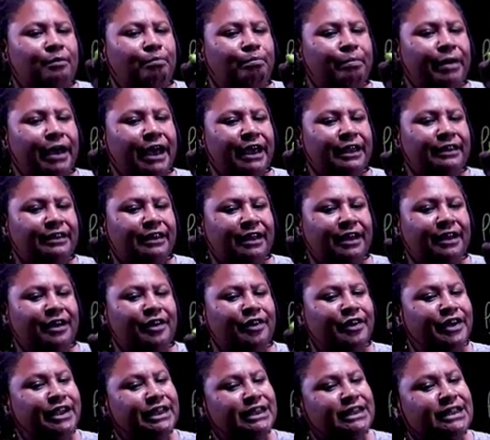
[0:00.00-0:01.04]

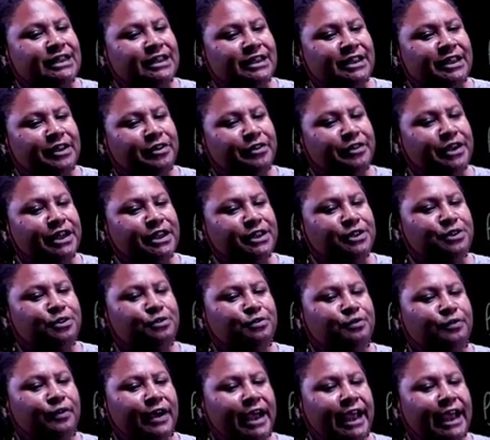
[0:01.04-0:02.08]
Pythagoras theory to
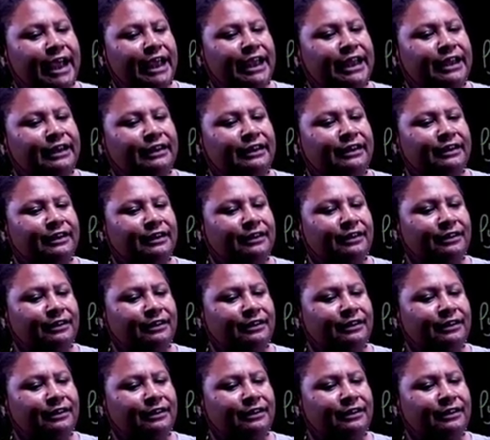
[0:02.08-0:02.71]
find,